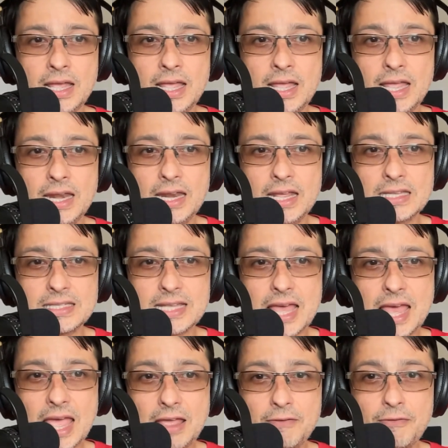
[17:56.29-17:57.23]
It is
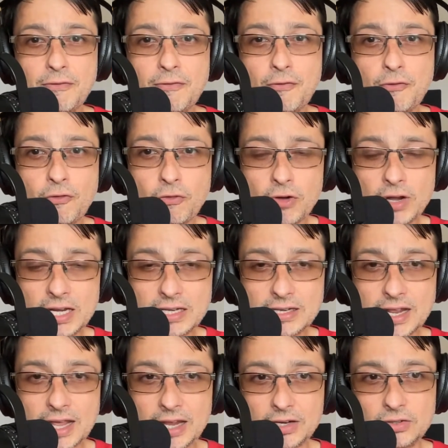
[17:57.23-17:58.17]
a free
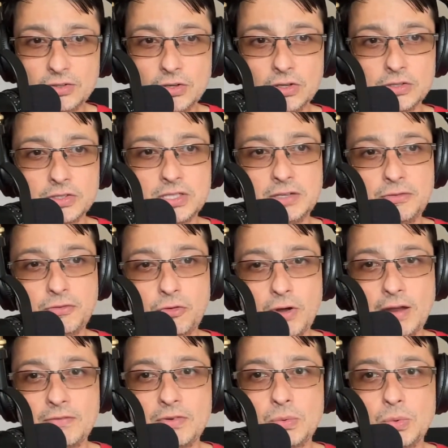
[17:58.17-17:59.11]
technology for
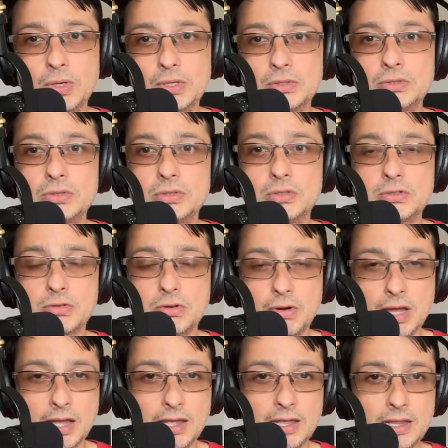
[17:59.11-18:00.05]
everyone to
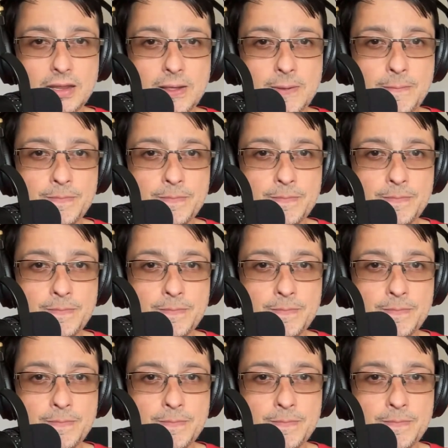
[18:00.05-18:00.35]
try.